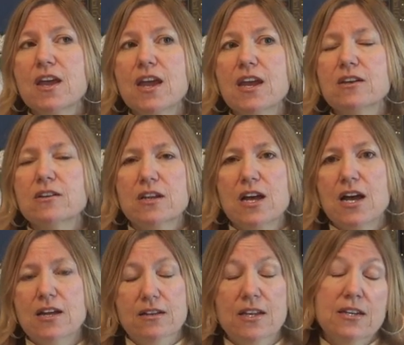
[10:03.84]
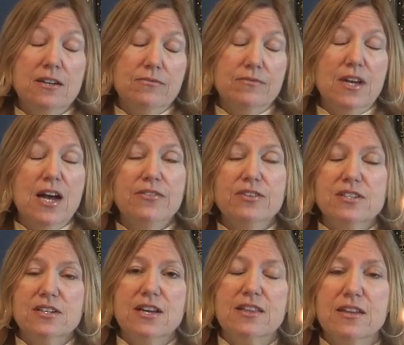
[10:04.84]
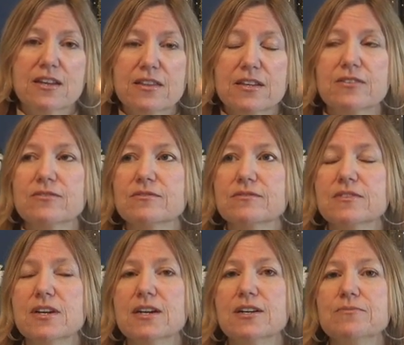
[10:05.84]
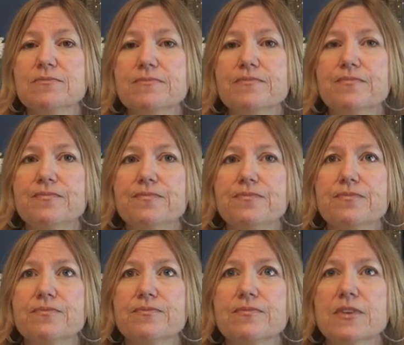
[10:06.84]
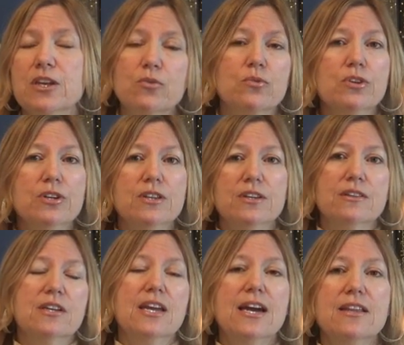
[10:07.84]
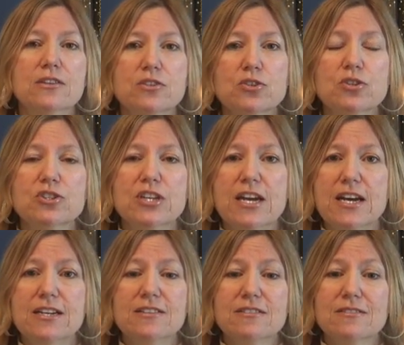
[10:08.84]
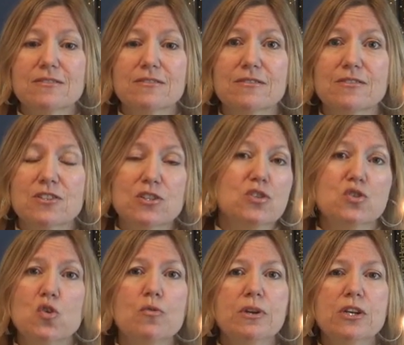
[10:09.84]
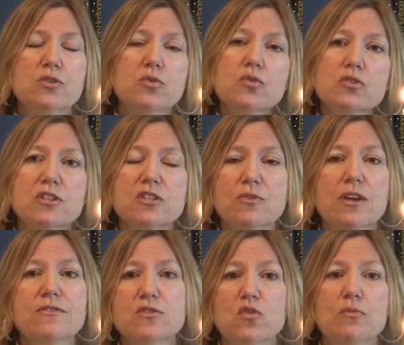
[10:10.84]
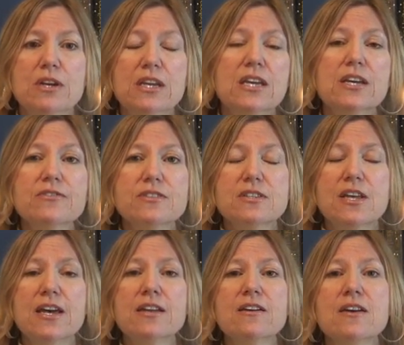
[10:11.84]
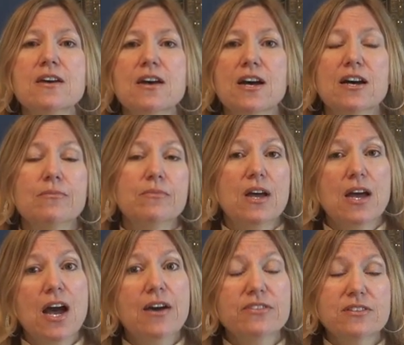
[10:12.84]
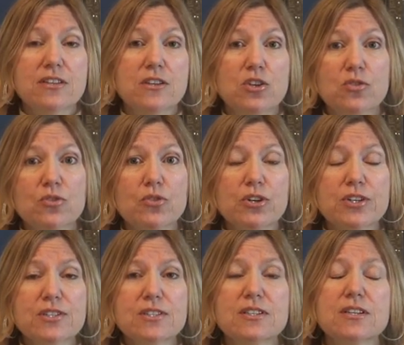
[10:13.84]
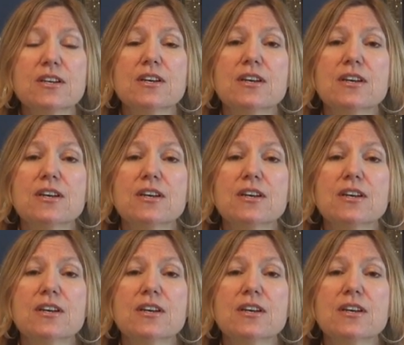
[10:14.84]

And obviously I think that, you know, really the Catholic Church has just so many tools because we have so many gifts that obviously the Eucharist,